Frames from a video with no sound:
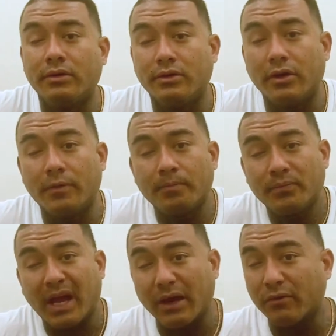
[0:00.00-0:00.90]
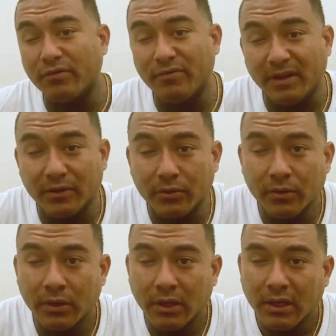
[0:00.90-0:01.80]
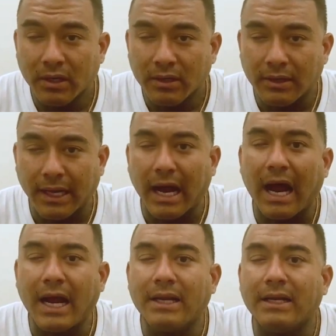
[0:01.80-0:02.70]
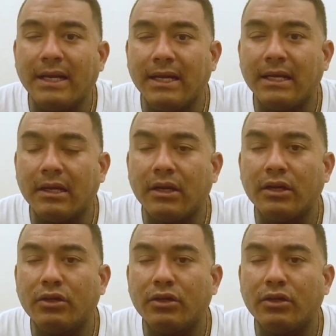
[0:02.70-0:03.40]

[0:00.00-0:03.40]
you know? I don't feel that I need